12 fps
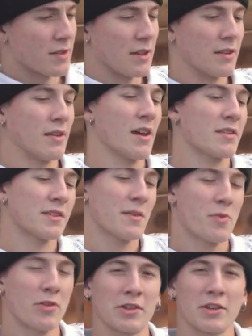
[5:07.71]
see, next
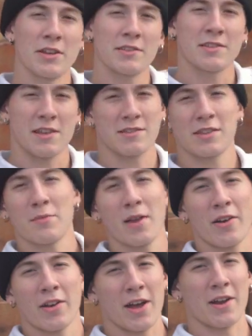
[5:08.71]
up on the list, I
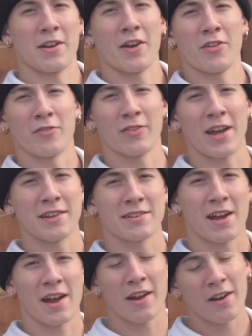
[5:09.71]
somehow got another flat
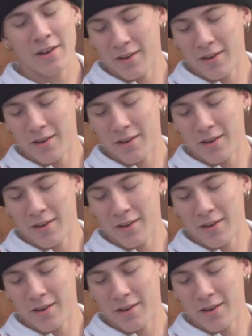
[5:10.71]
tire,